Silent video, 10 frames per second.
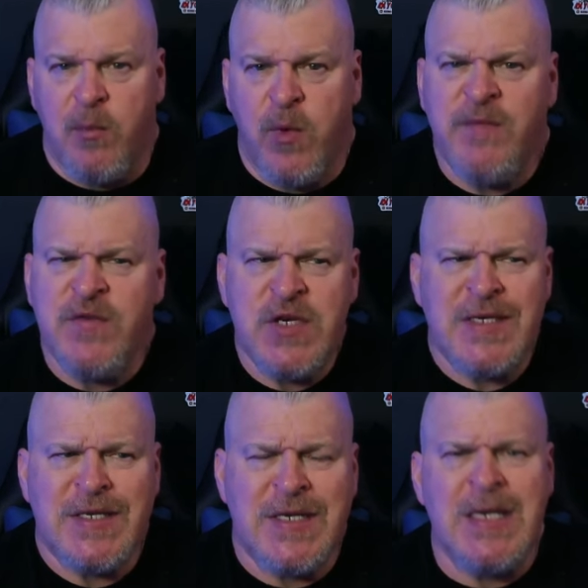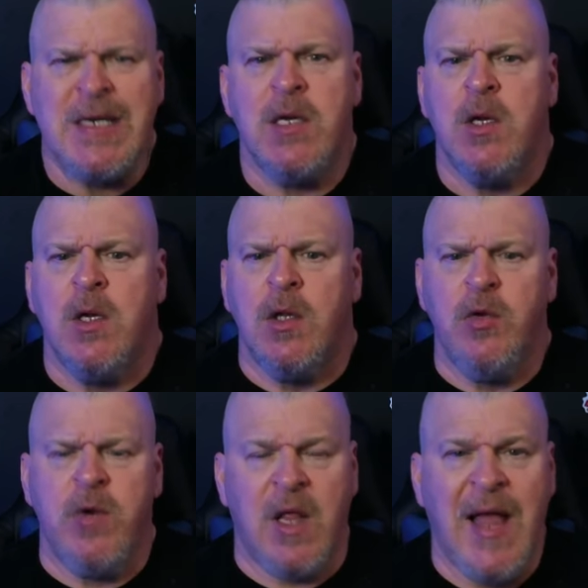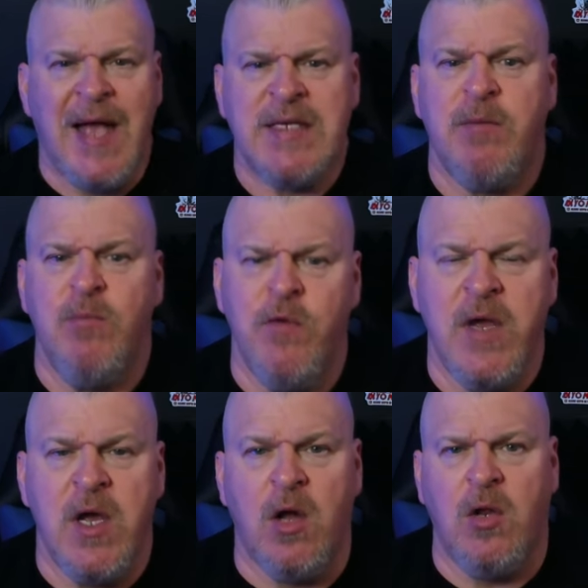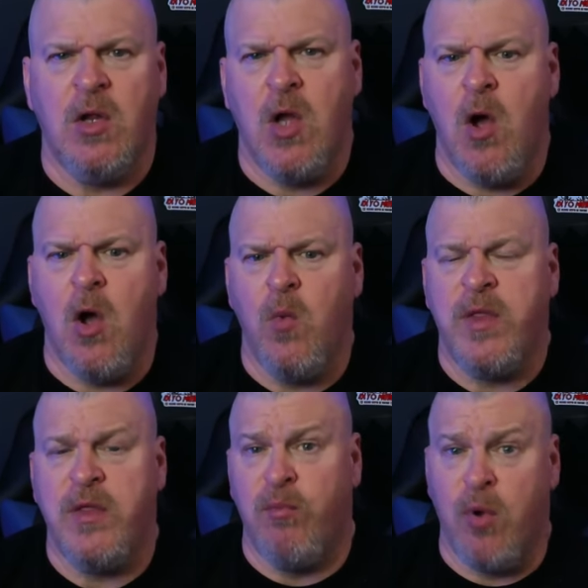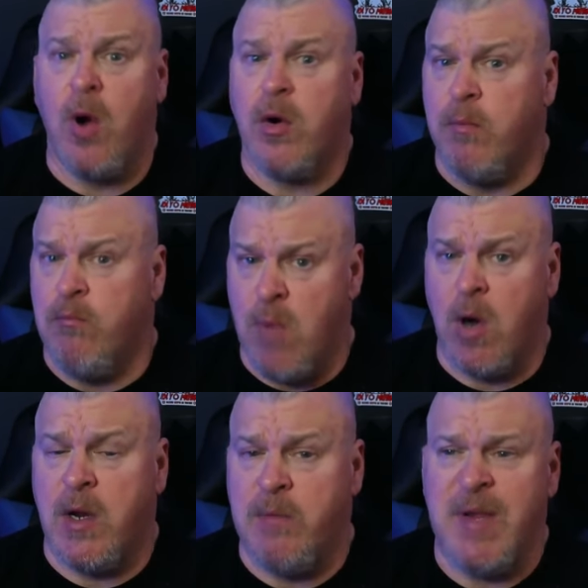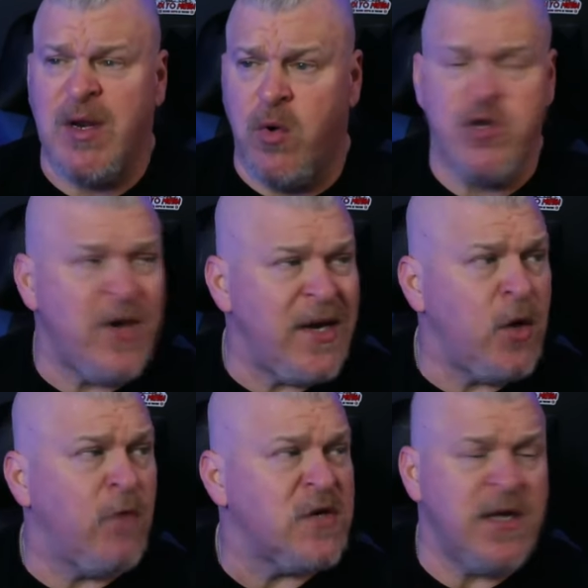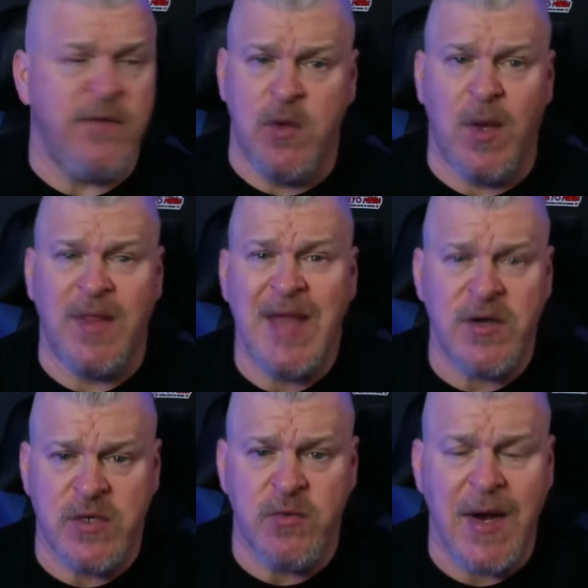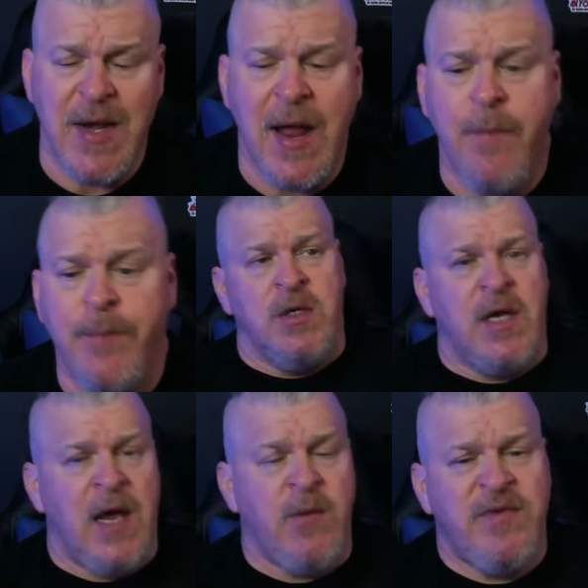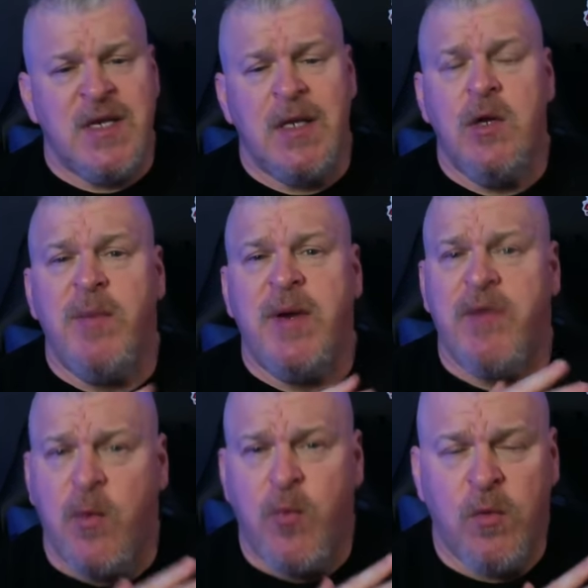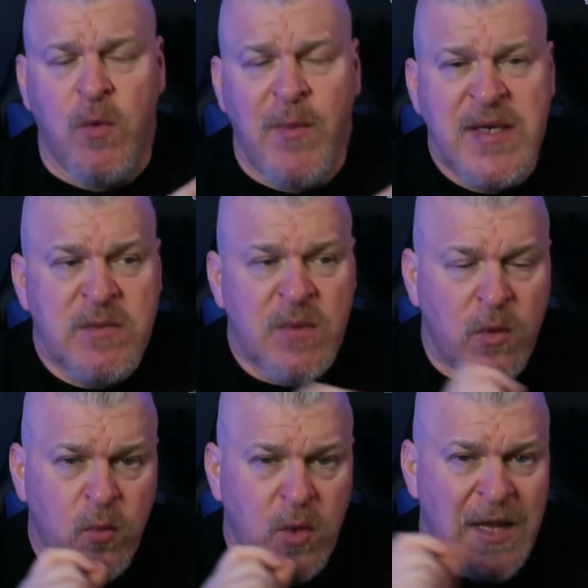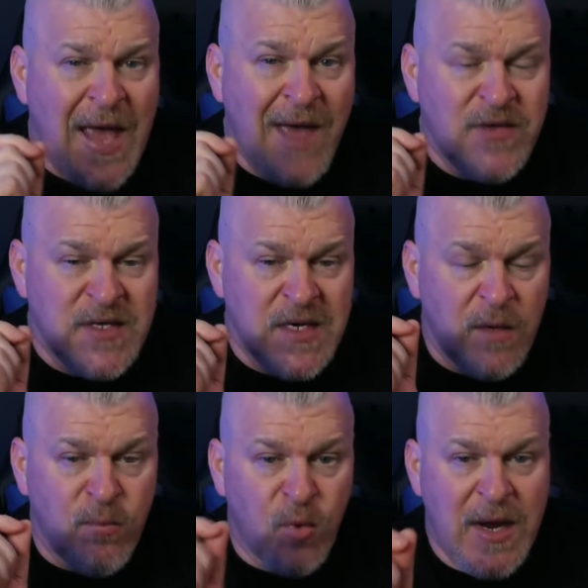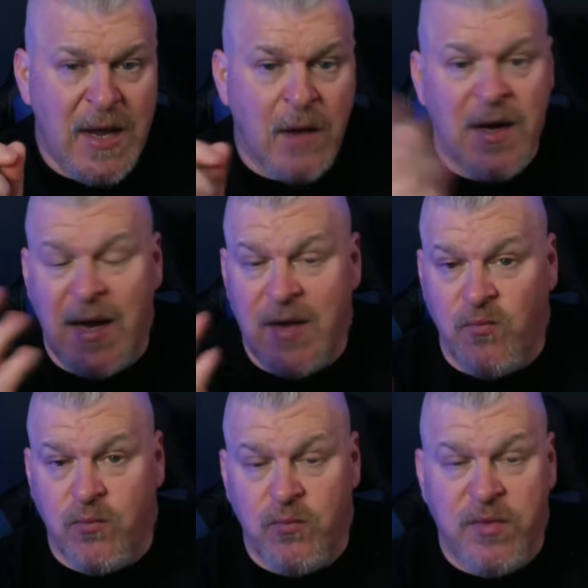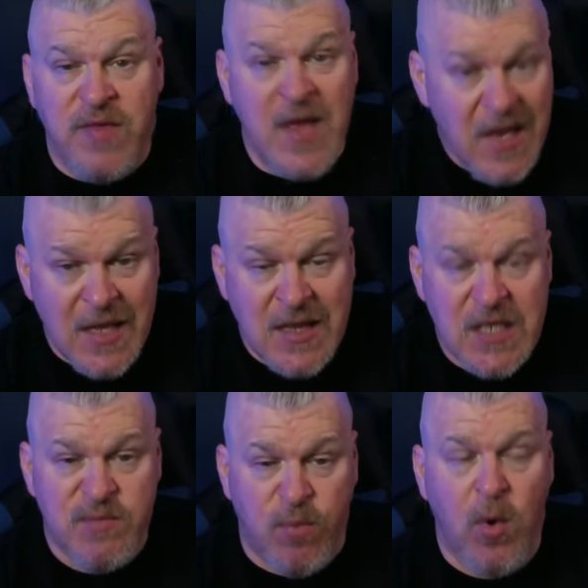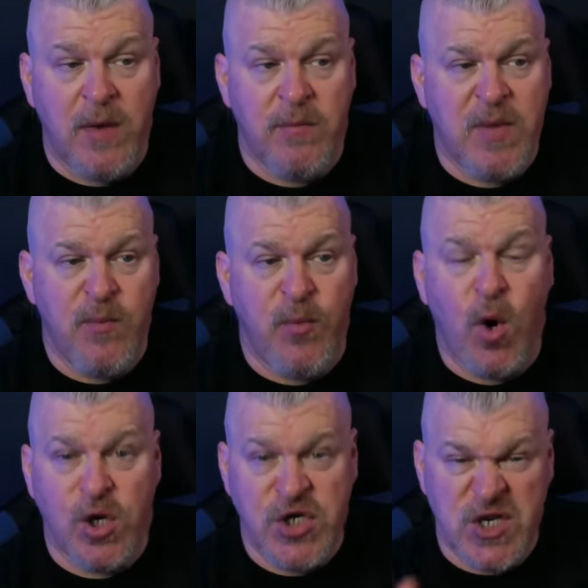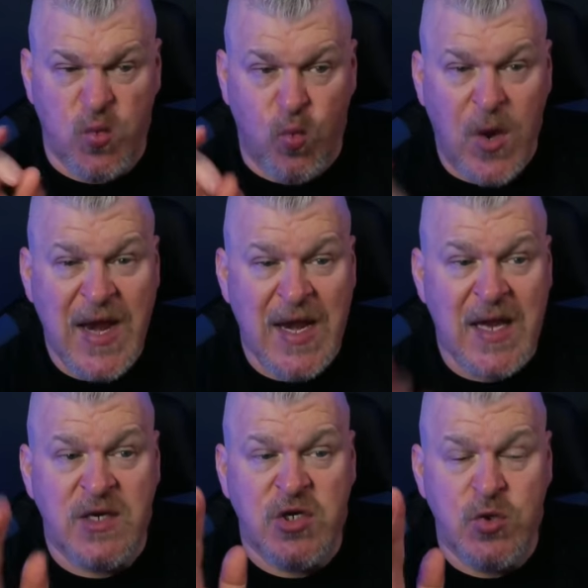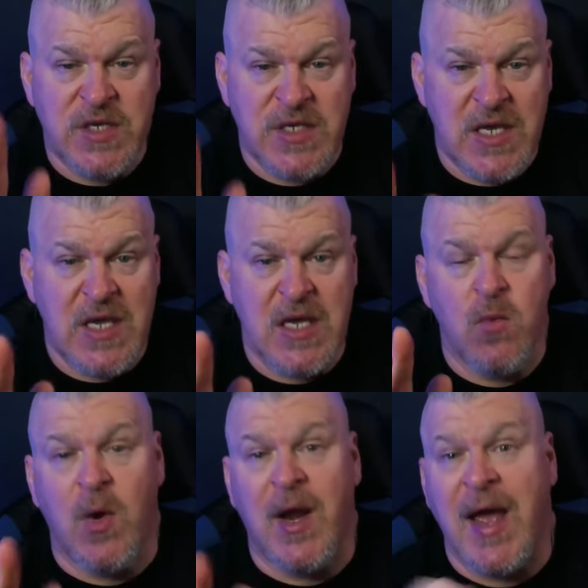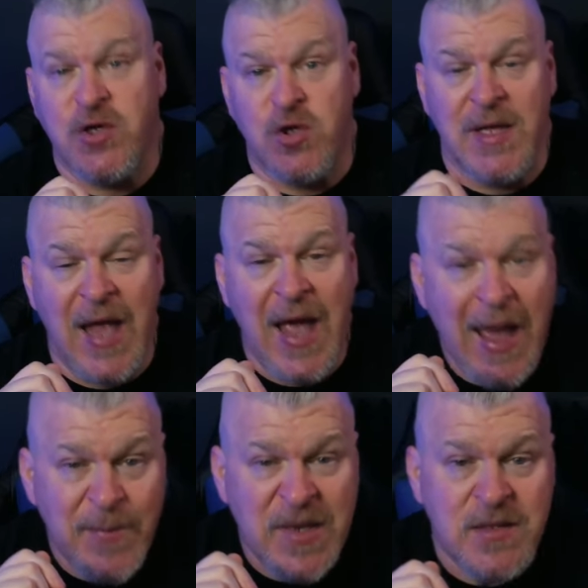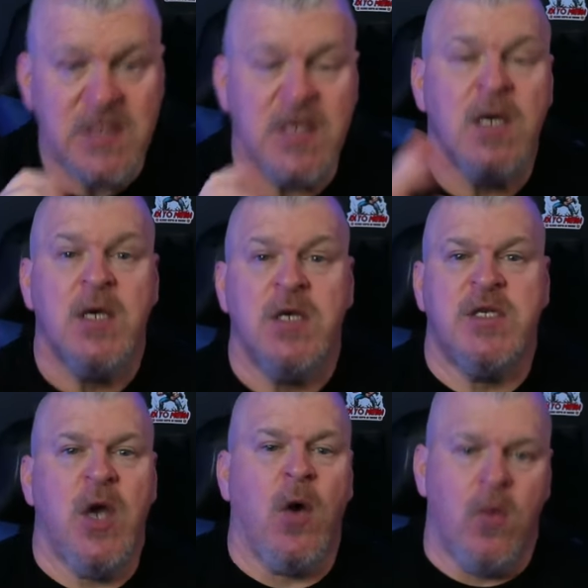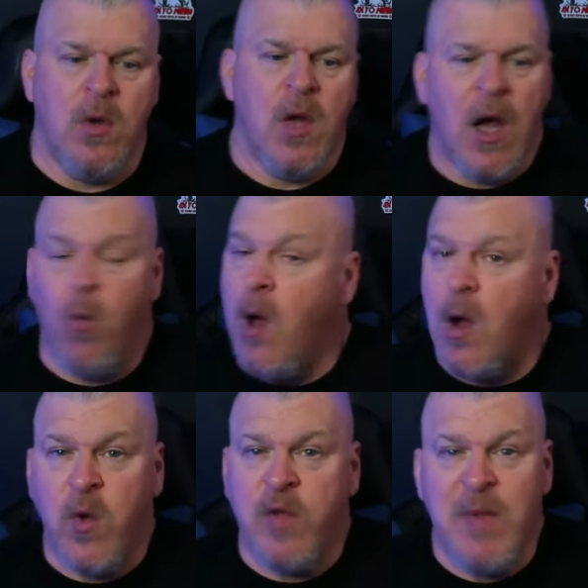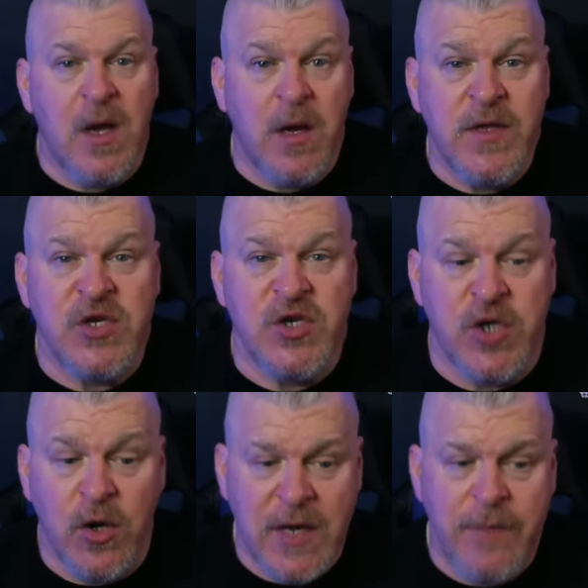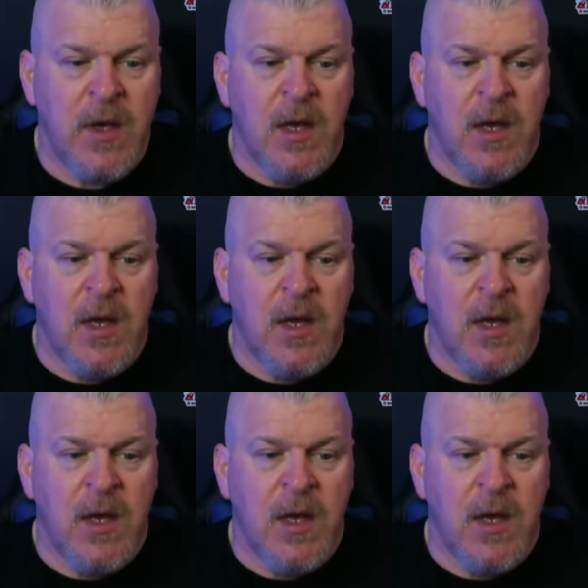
We've just seen Luna Classic moving along with the broader market, Bitcoin trading over 71,000 right now. And we've seen a little bit of upward momentum, but we really haven't seen a breakout. And I think at this point, people are just waiting to see what actually happens. So, uh, walk with me on this journey.